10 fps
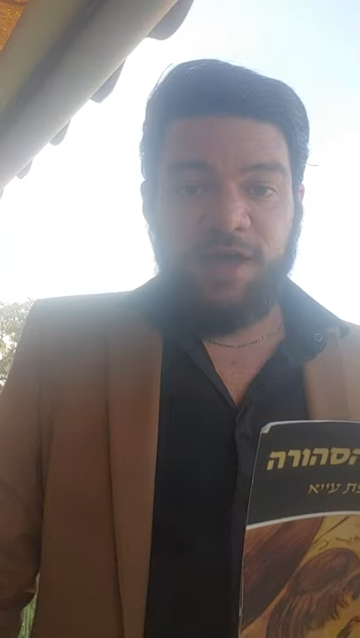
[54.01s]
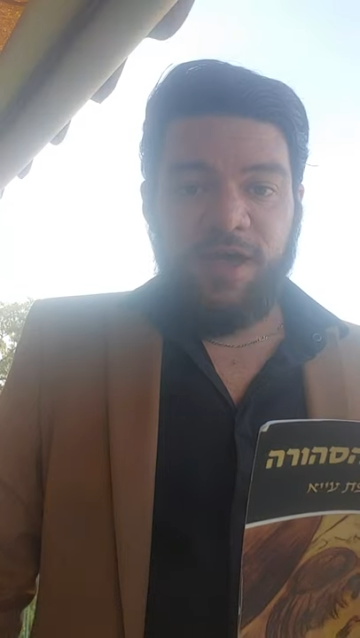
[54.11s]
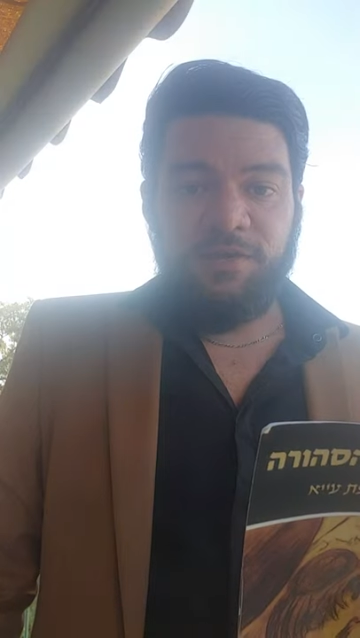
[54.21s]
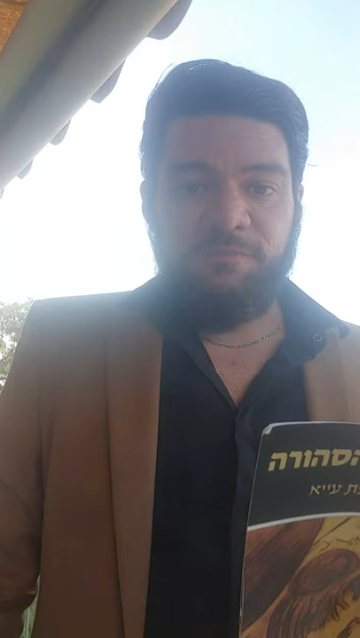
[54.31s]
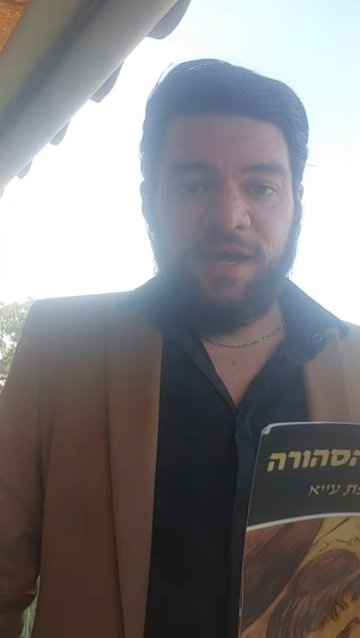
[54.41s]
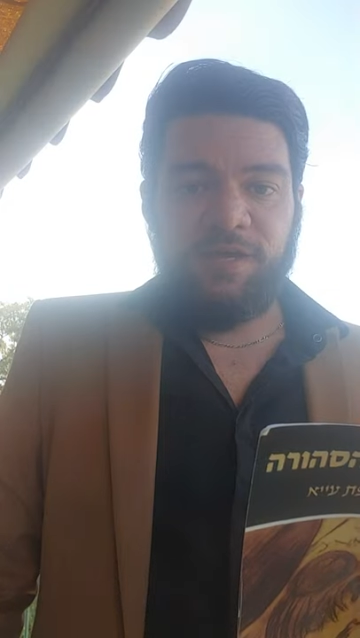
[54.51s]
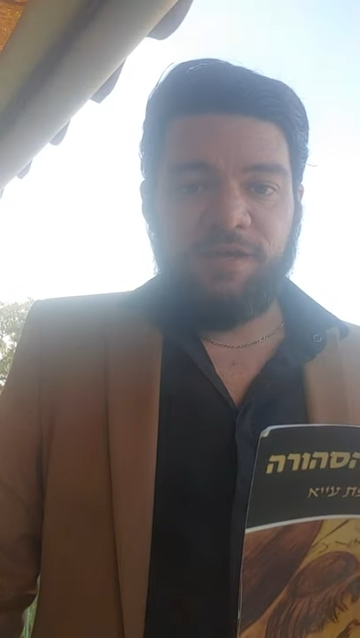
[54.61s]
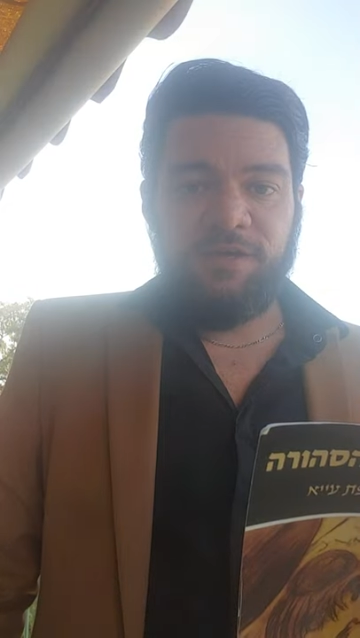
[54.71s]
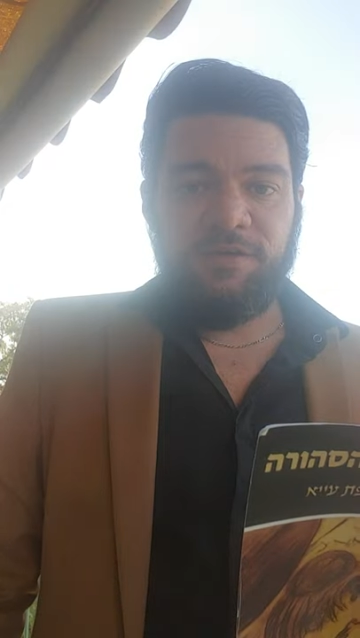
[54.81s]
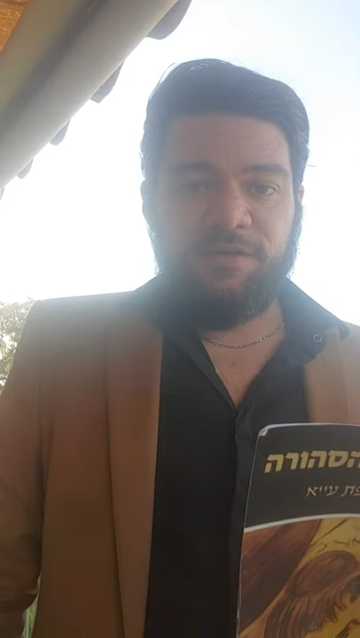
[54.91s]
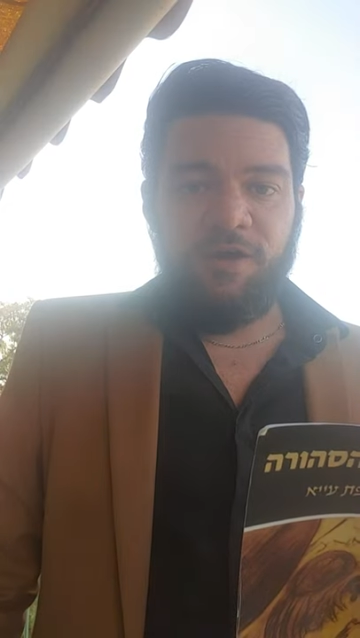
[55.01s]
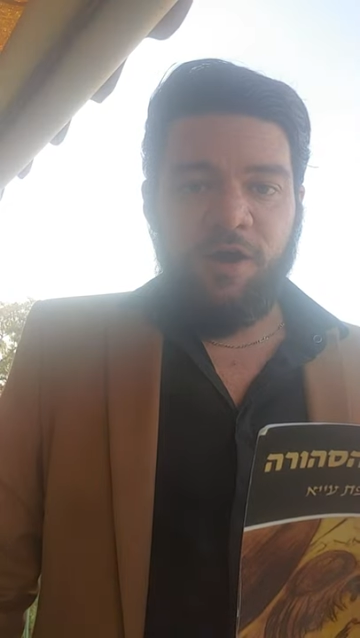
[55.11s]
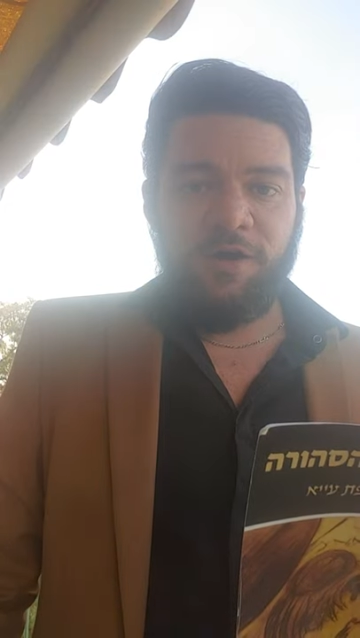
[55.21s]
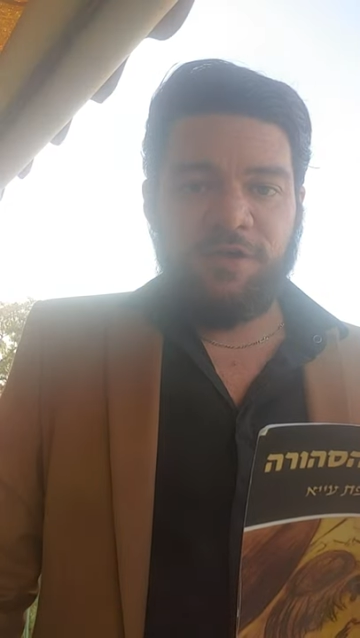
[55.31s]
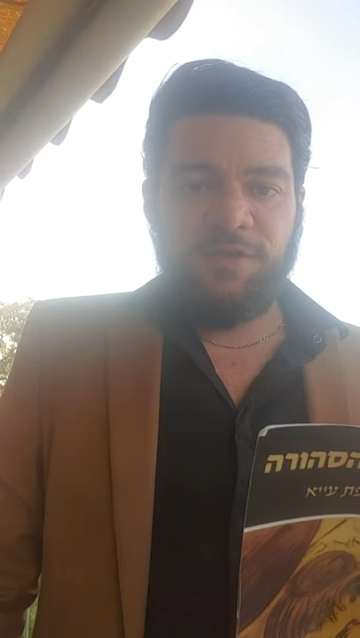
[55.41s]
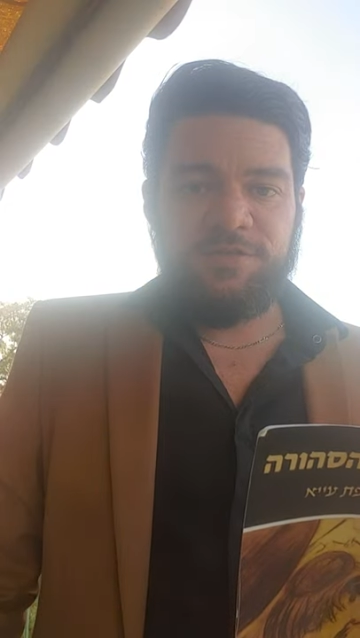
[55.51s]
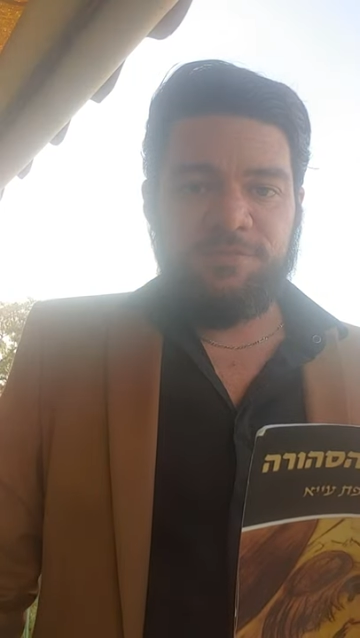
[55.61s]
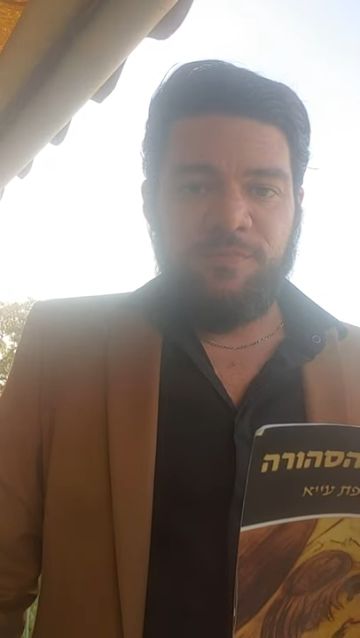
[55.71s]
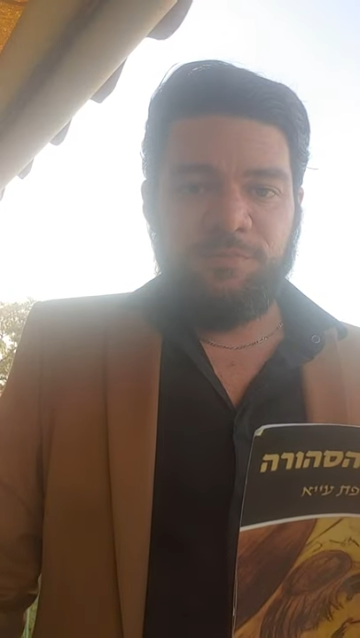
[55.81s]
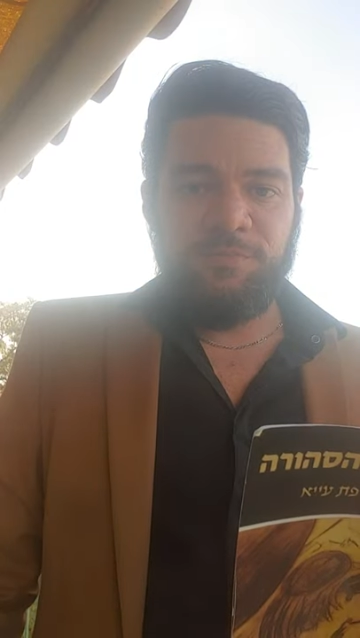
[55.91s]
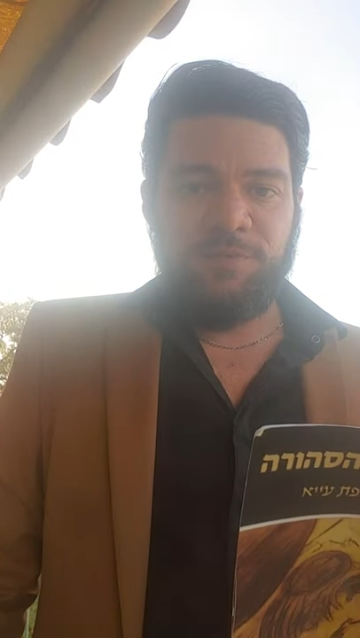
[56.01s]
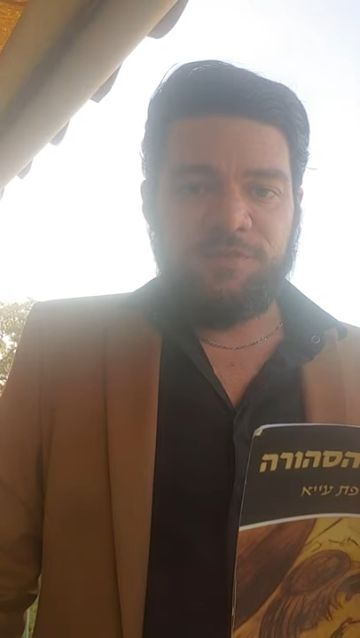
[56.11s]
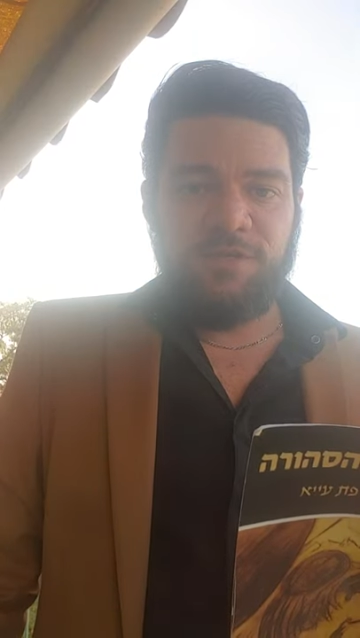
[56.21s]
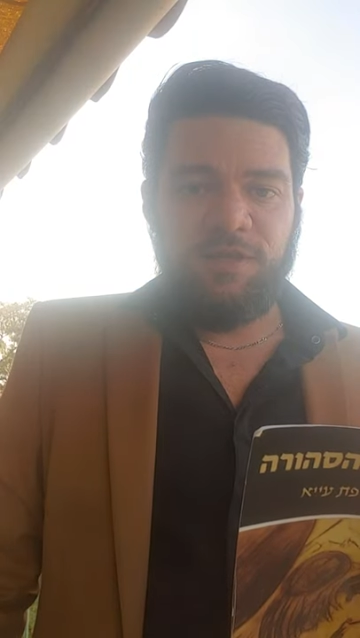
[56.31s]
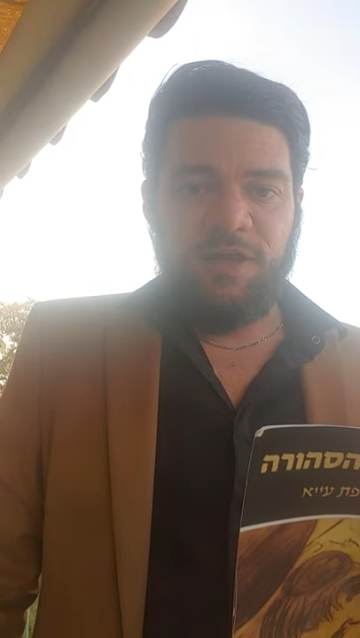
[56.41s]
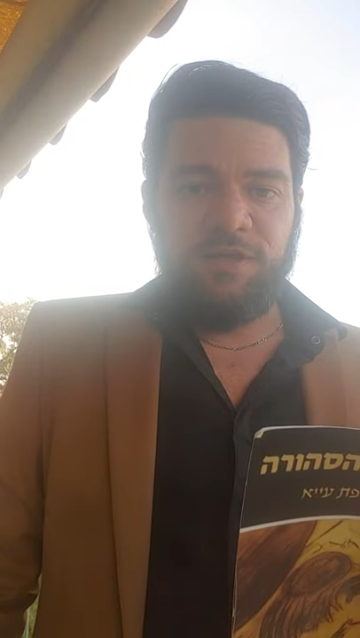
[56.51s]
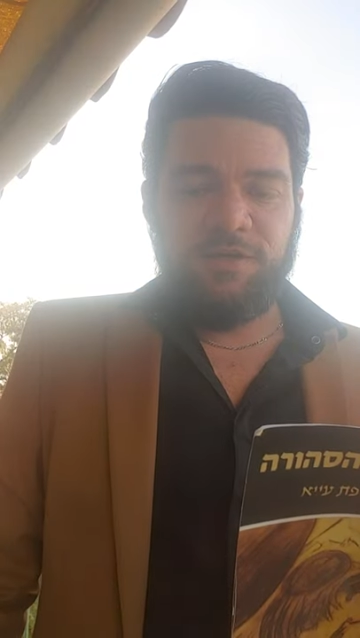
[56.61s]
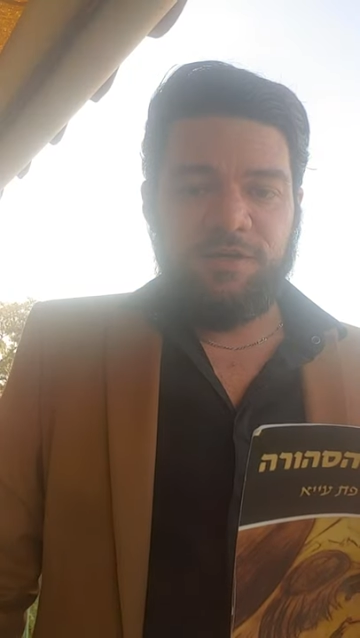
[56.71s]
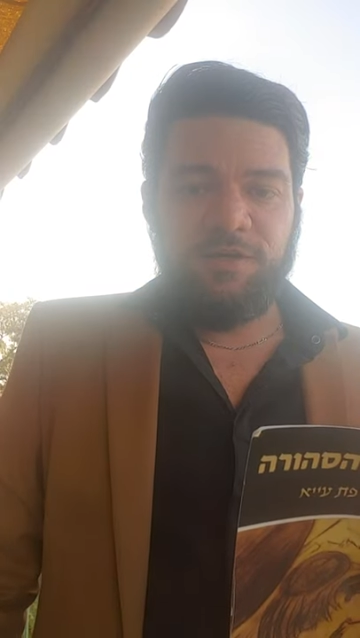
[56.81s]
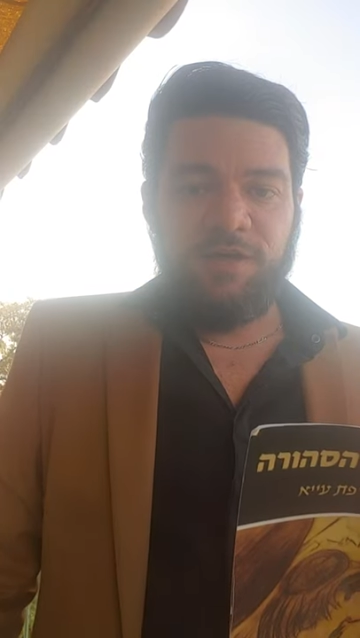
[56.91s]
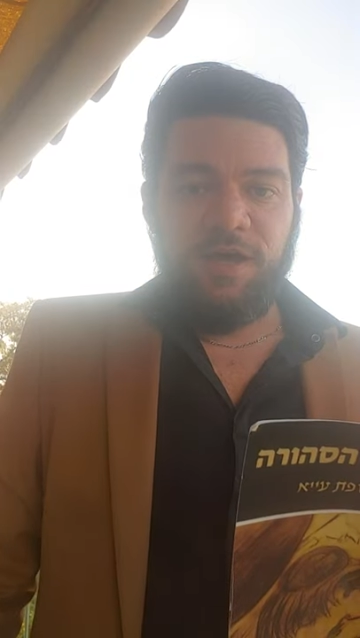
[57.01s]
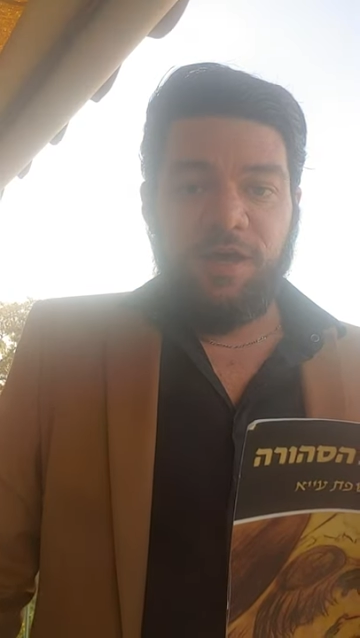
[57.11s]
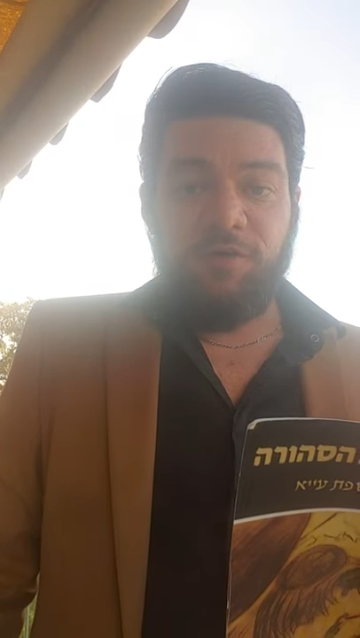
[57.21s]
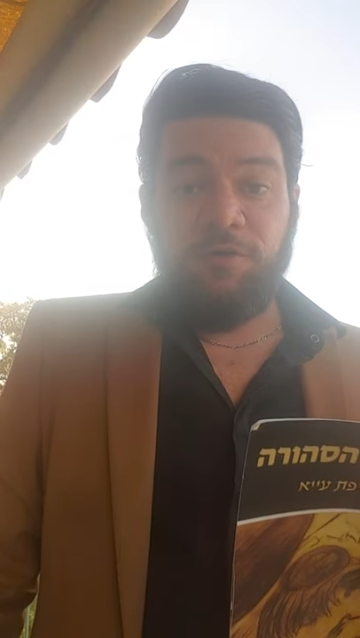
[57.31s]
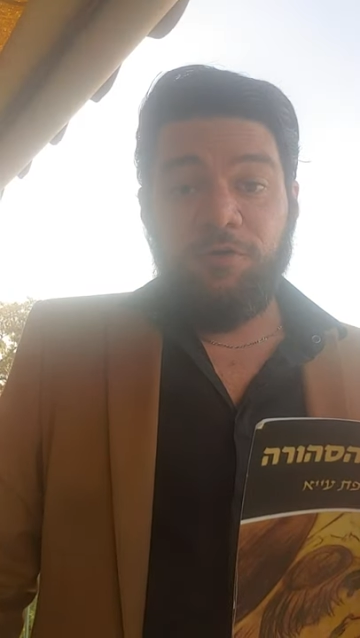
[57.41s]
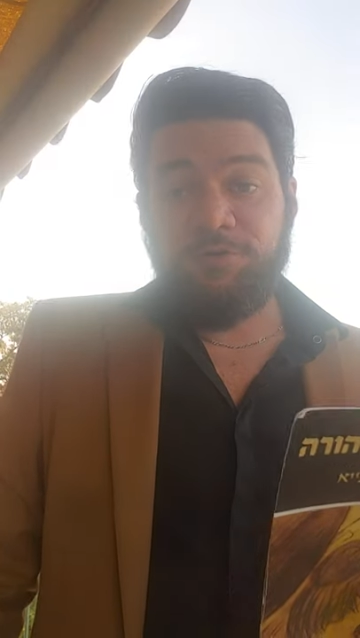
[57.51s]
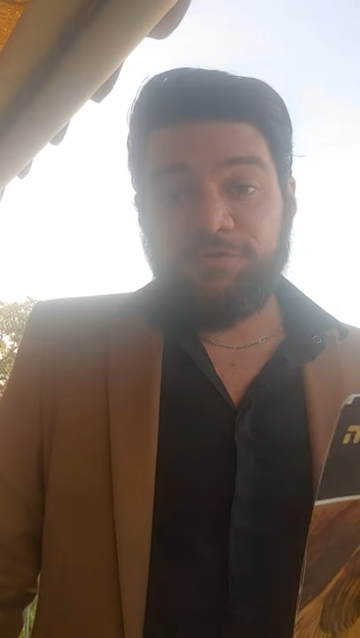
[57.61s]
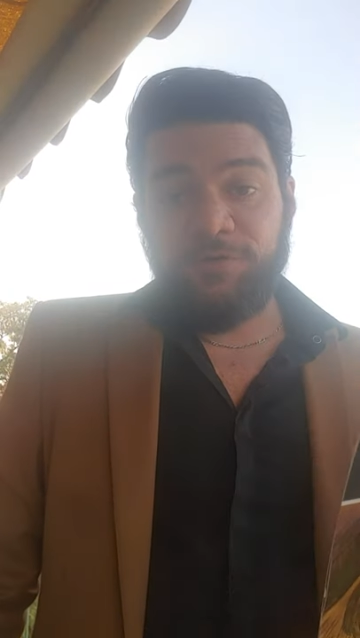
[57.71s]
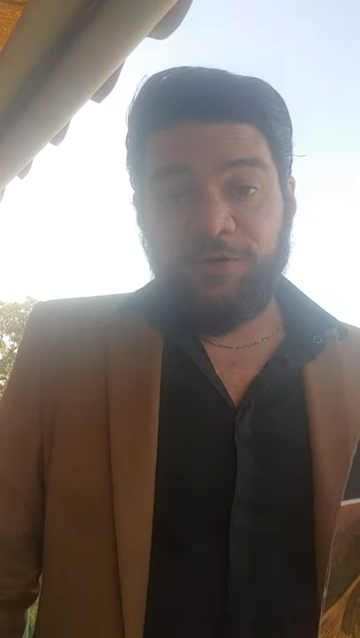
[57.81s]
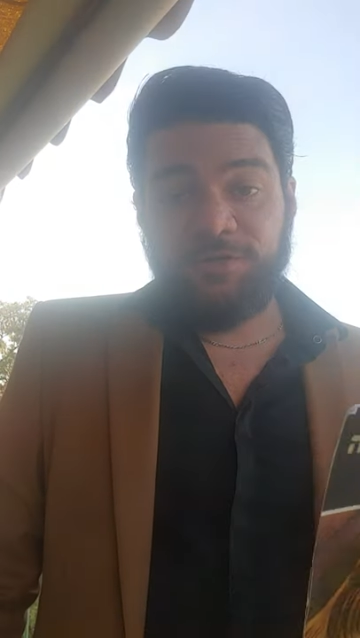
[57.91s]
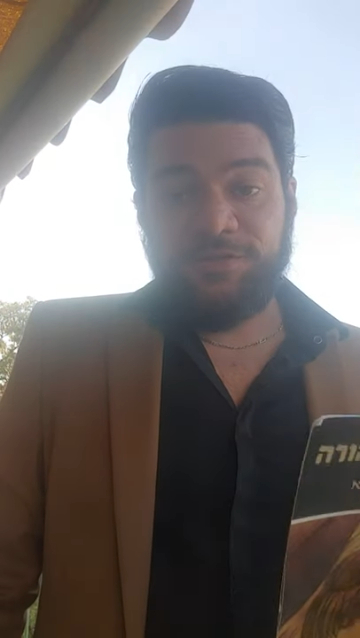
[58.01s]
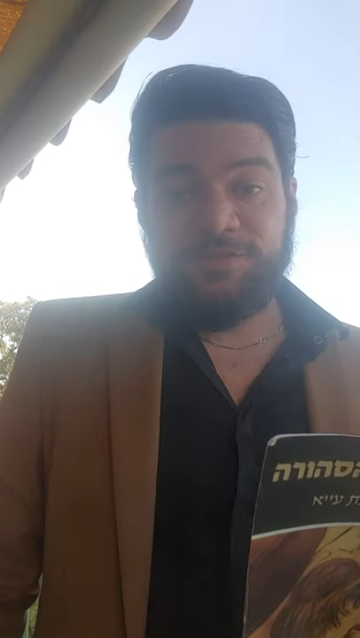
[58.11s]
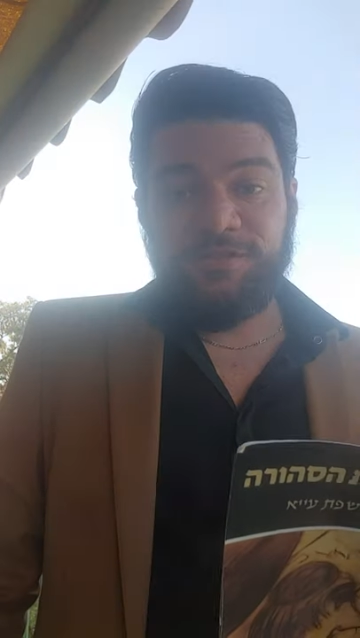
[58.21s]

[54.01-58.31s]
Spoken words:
and many audience members alike. And also, I should